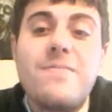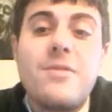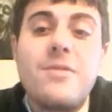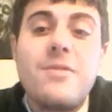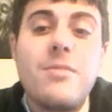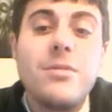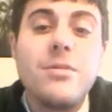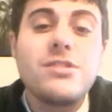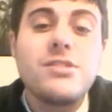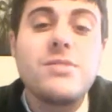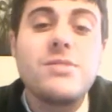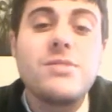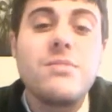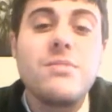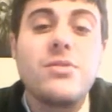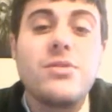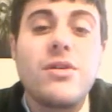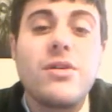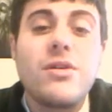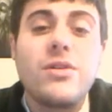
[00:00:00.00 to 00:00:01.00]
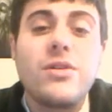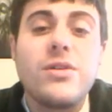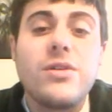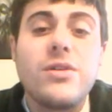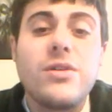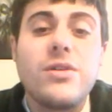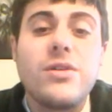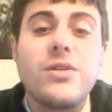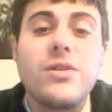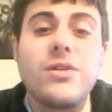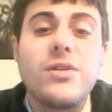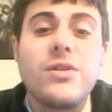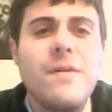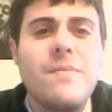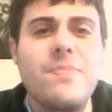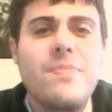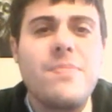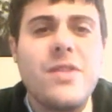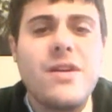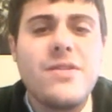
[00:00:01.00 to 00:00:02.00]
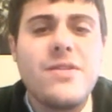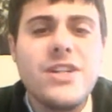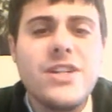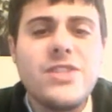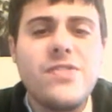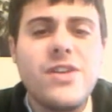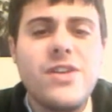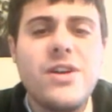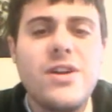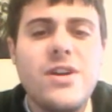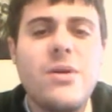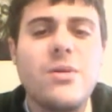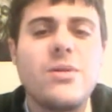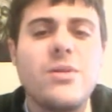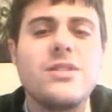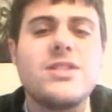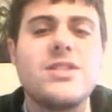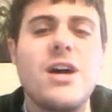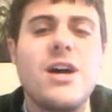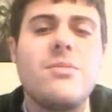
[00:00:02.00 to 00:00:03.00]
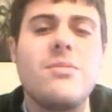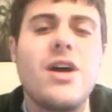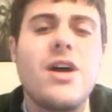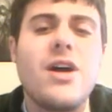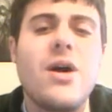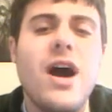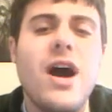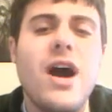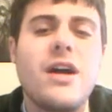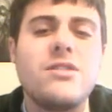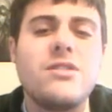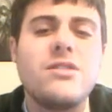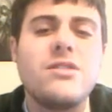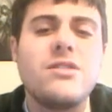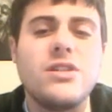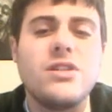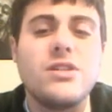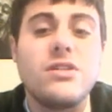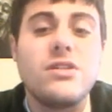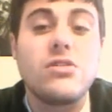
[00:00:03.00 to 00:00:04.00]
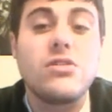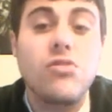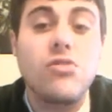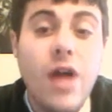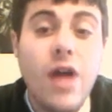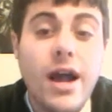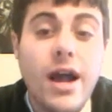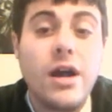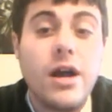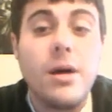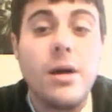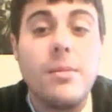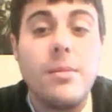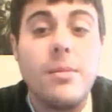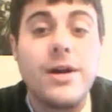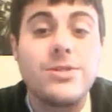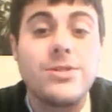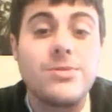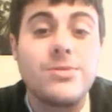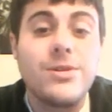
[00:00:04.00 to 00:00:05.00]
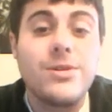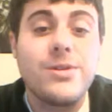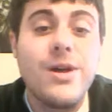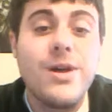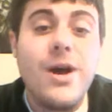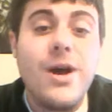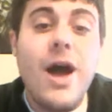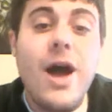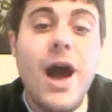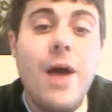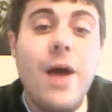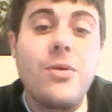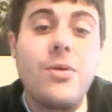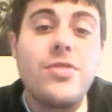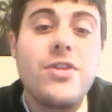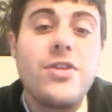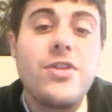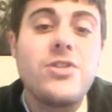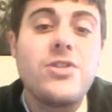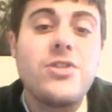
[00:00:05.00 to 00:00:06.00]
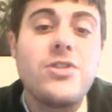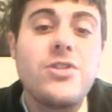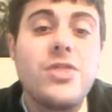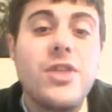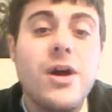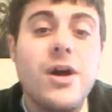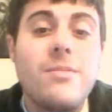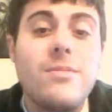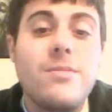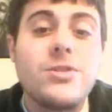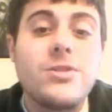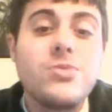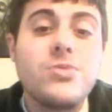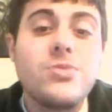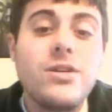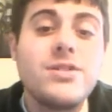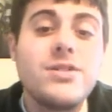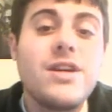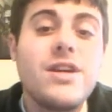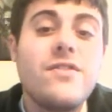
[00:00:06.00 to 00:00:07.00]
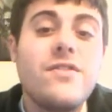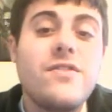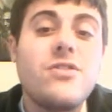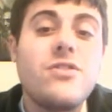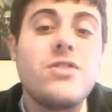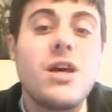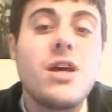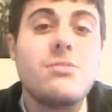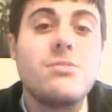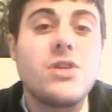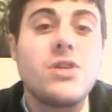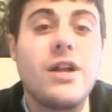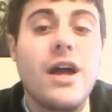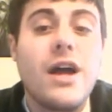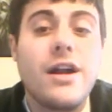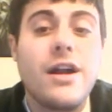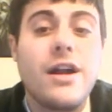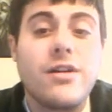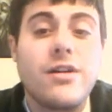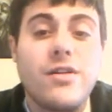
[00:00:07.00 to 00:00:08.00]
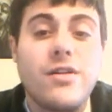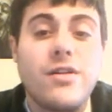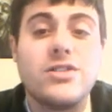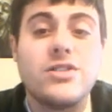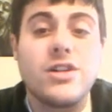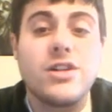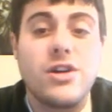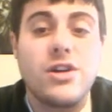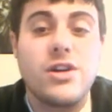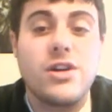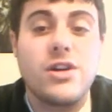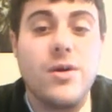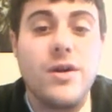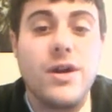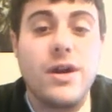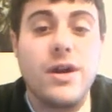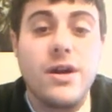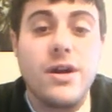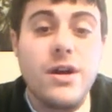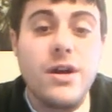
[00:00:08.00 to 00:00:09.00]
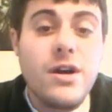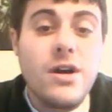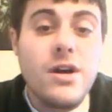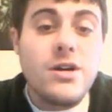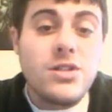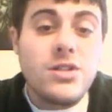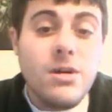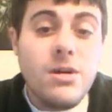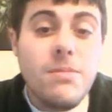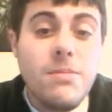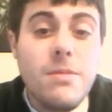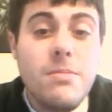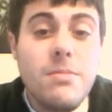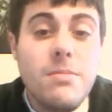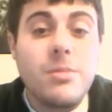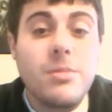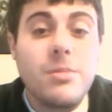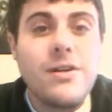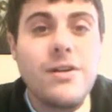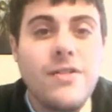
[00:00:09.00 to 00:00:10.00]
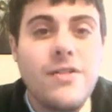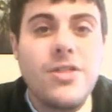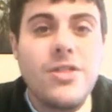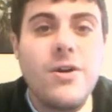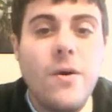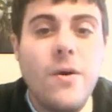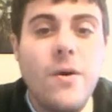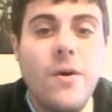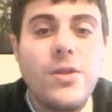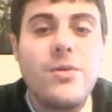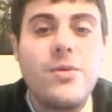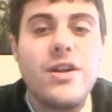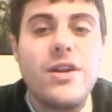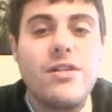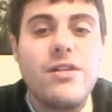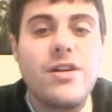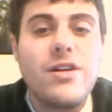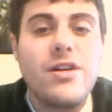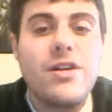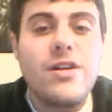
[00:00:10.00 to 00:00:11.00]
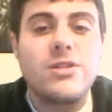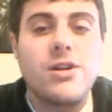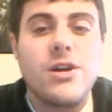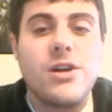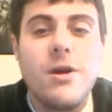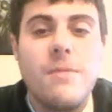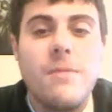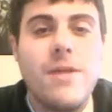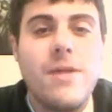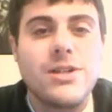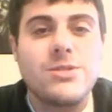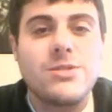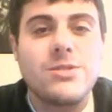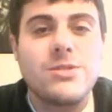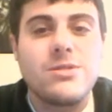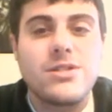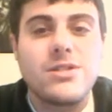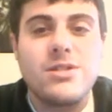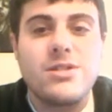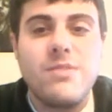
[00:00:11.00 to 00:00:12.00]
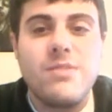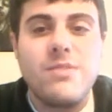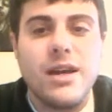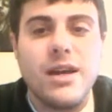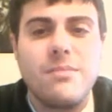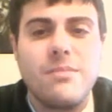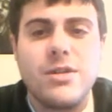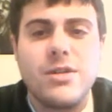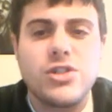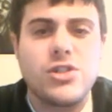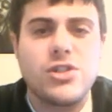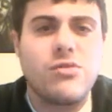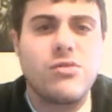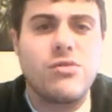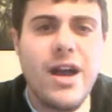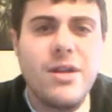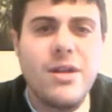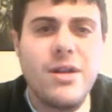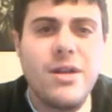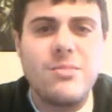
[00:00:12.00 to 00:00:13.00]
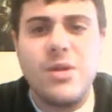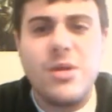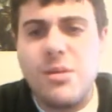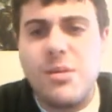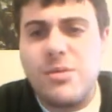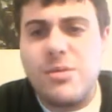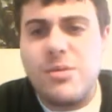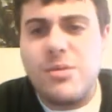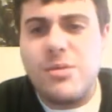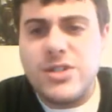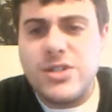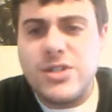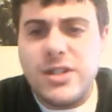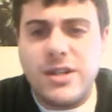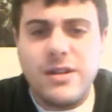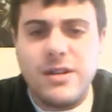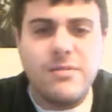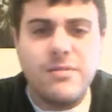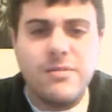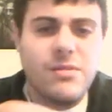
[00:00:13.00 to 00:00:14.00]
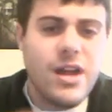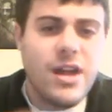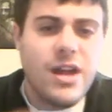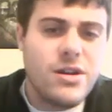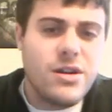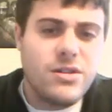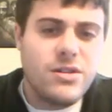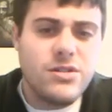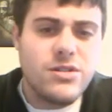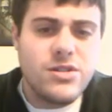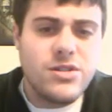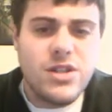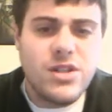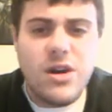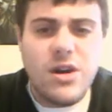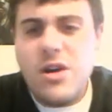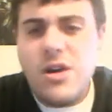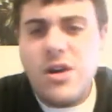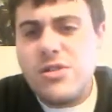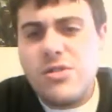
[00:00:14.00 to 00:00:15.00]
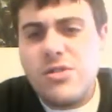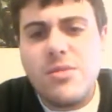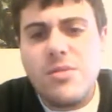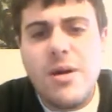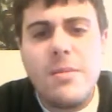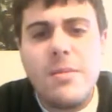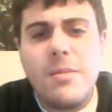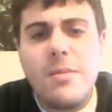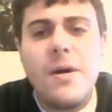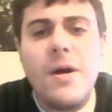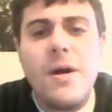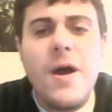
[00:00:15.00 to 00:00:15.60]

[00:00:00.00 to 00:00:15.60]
But most people don't really know why. This video will examine how hackers can crack a password and what they do with them, as well as giving you tips on how to create a secure one. Some people believe that the only way to create a secure password is to make a bunch of random numbers and letters that are hard to remember.